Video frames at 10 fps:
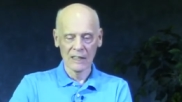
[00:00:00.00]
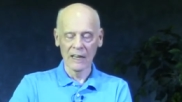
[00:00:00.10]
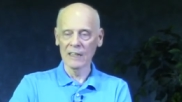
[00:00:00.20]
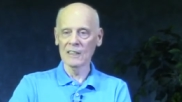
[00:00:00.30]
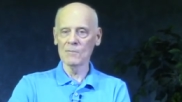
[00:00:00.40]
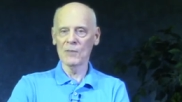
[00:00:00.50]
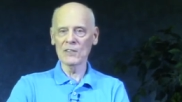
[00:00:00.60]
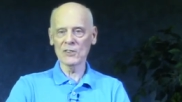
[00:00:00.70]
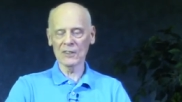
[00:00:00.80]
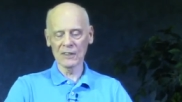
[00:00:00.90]
And they
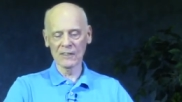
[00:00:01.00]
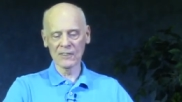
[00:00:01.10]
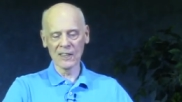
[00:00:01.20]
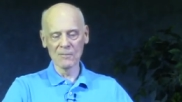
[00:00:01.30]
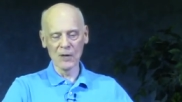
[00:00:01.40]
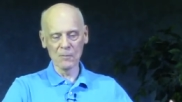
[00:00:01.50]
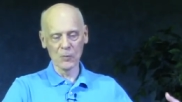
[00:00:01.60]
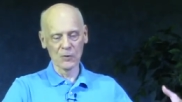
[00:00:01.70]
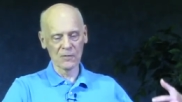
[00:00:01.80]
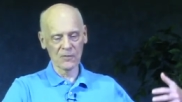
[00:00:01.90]
basically have come up
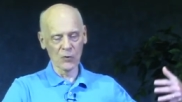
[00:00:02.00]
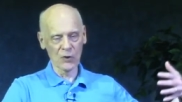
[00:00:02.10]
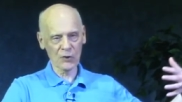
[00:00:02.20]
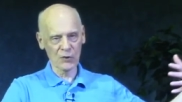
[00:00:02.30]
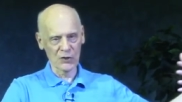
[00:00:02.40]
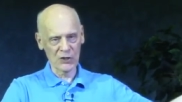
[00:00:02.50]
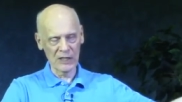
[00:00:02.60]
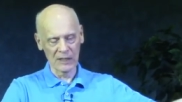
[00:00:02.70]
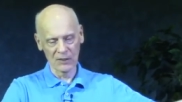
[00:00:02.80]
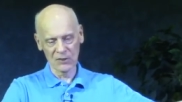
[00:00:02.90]
with four
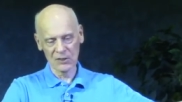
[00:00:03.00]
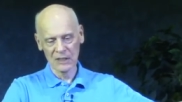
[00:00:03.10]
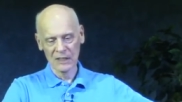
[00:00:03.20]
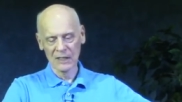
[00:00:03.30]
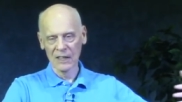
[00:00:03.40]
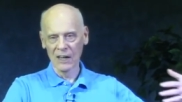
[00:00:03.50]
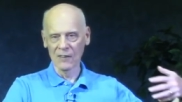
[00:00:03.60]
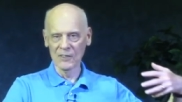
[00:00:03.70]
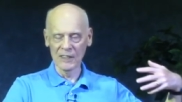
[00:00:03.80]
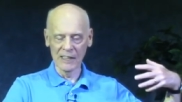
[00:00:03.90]
critiques
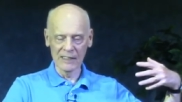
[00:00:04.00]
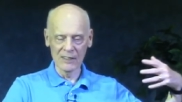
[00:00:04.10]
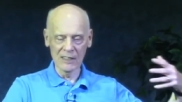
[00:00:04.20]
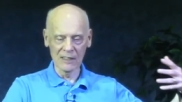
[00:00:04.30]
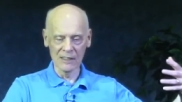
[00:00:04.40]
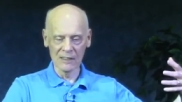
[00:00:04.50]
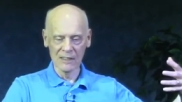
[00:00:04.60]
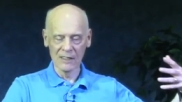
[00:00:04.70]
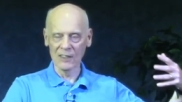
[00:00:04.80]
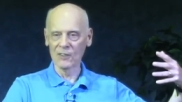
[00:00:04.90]
of the idea
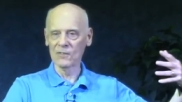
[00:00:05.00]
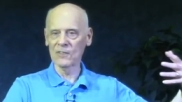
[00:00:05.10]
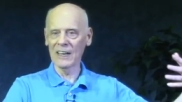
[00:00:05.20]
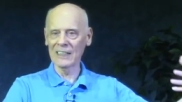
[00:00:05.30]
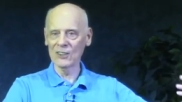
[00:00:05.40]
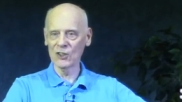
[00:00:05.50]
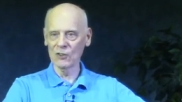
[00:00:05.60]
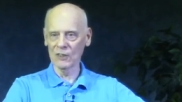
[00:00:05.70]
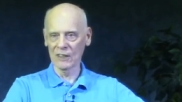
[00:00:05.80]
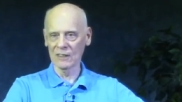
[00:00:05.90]
that the fine
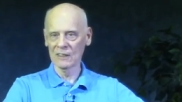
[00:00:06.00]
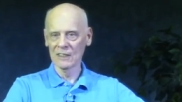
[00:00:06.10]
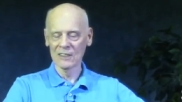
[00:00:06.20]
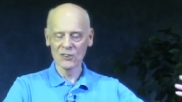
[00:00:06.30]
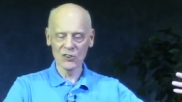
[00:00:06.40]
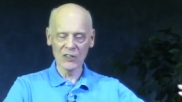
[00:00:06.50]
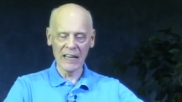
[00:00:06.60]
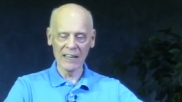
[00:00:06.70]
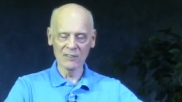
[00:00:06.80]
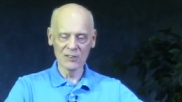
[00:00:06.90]
tuning
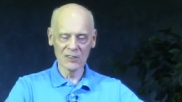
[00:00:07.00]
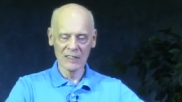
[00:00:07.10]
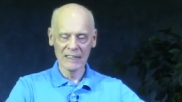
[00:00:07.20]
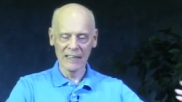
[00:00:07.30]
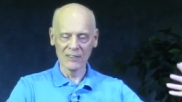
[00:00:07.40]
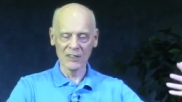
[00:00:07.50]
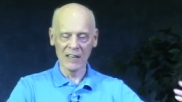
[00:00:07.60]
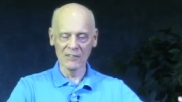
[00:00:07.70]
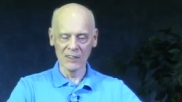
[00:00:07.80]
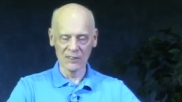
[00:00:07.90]
stands as
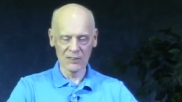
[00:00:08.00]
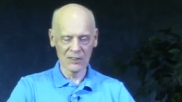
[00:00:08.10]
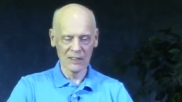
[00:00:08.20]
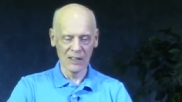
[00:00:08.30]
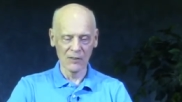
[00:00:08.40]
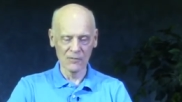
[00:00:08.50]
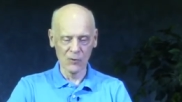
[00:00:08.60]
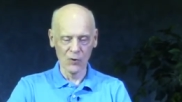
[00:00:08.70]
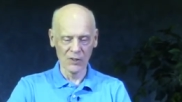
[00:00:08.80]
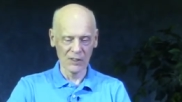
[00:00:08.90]
evidence uh,
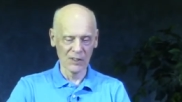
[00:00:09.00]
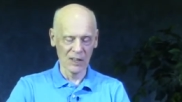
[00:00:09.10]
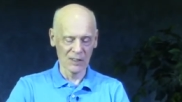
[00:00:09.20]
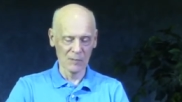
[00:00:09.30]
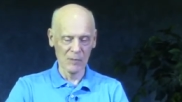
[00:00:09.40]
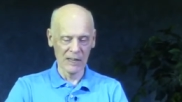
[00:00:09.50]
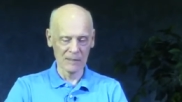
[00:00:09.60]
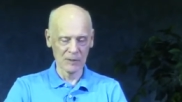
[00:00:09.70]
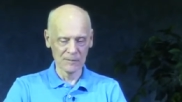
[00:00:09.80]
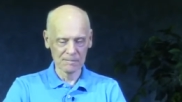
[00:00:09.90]
for the God of the
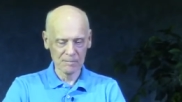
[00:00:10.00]
Bible.